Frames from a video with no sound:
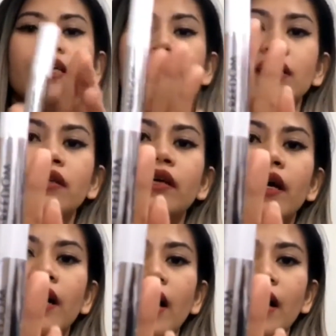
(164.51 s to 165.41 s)
so
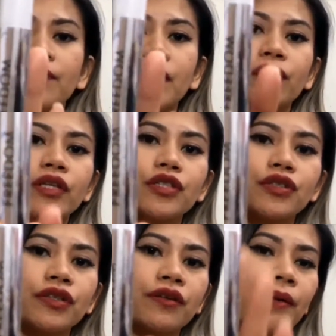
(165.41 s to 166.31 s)
I'm not quite
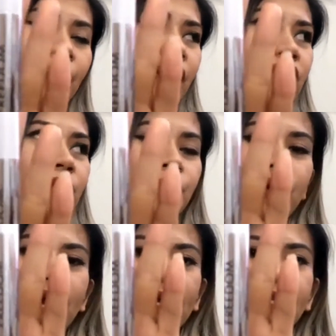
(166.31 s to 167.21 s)
sure about the
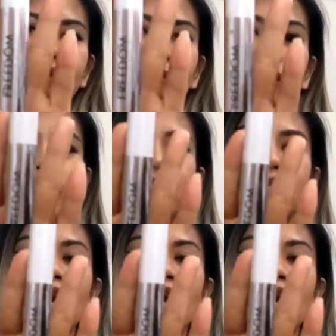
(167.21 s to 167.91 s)
price because